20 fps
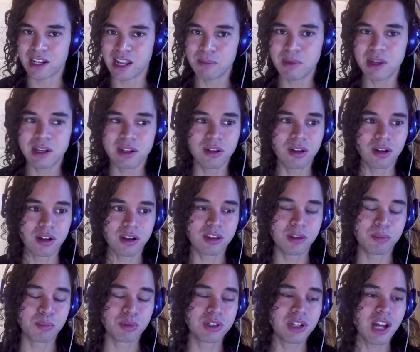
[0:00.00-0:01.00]
I mean, look, the
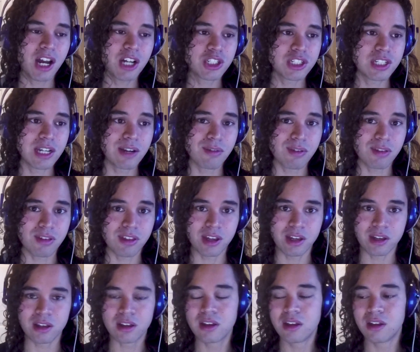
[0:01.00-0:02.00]
production and
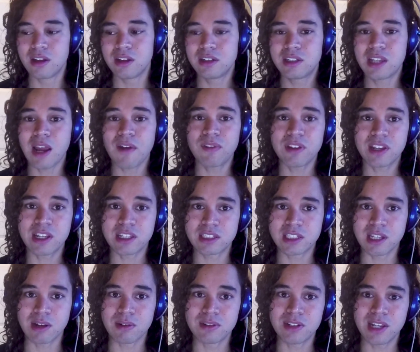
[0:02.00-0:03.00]
everything definitely can
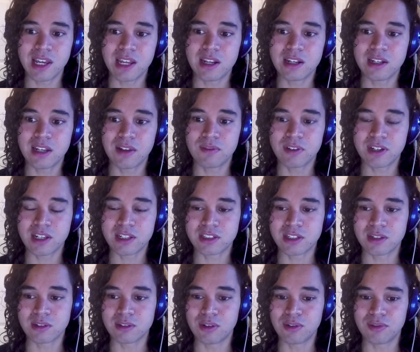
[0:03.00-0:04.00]
sound dated, definitely can
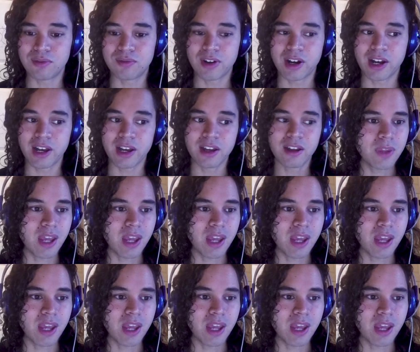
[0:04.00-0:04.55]
sound lo-fi,